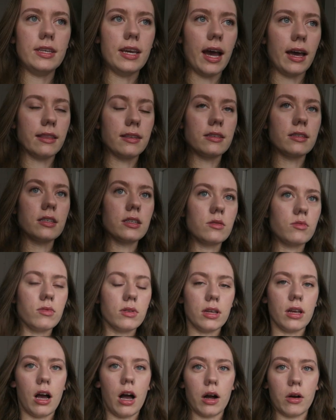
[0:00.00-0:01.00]
Yeah, this is
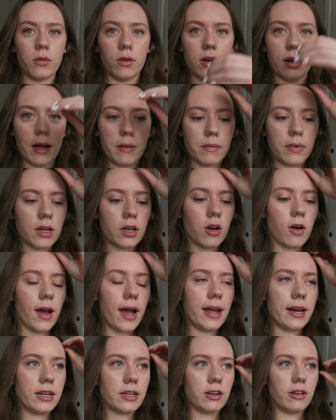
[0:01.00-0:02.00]
really awkward. I'm gonna go
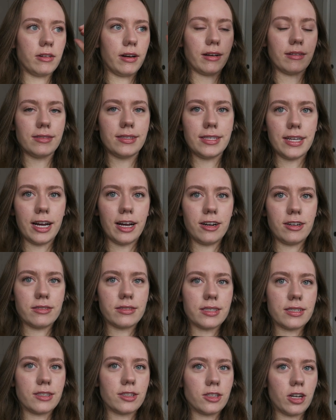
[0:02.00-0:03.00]
ahead and go
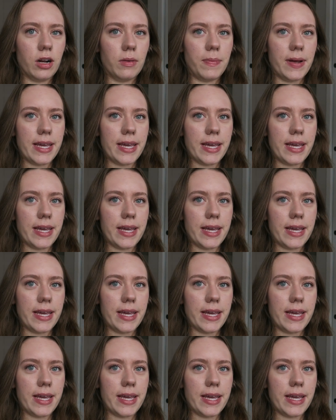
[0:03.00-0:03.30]
downstairs and start